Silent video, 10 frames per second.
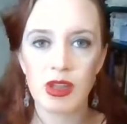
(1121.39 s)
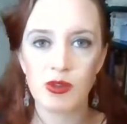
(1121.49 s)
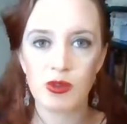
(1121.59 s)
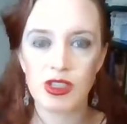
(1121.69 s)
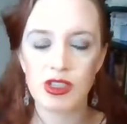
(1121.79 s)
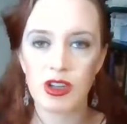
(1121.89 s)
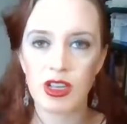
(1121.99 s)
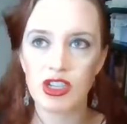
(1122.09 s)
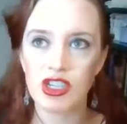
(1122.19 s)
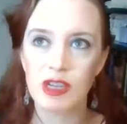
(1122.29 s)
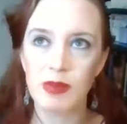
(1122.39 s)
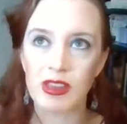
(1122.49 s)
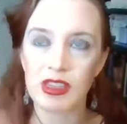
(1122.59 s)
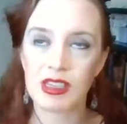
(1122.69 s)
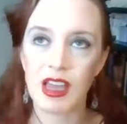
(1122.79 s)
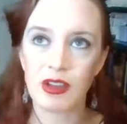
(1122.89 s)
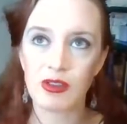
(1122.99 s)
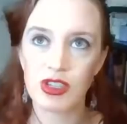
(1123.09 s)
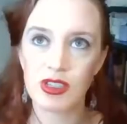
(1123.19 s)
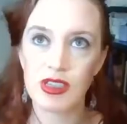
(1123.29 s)
Everyone's talking shit about this guy who
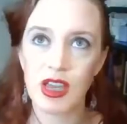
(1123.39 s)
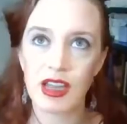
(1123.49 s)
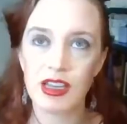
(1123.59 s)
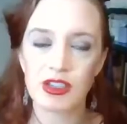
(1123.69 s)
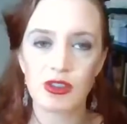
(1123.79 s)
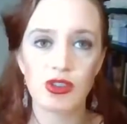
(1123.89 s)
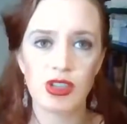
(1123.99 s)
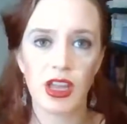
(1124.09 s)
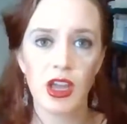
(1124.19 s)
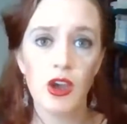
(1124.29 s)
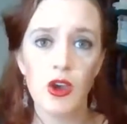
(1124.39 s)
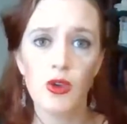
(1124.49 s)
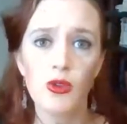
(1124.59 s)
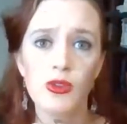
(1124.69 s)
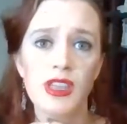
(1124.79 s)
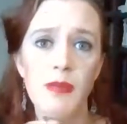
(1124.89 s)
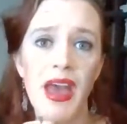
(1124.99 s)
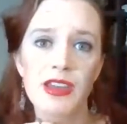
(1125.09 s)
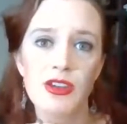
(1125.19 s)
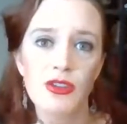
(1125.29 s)
just died. And Scrooge's like, who's the
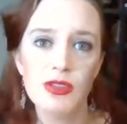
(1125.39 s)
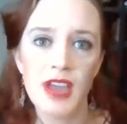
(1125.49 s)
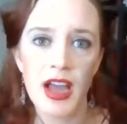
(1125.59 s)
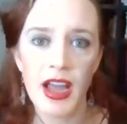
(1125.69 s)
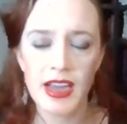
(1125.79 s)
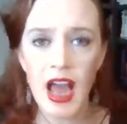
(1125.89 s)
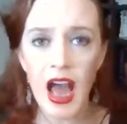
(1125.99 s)
man who died?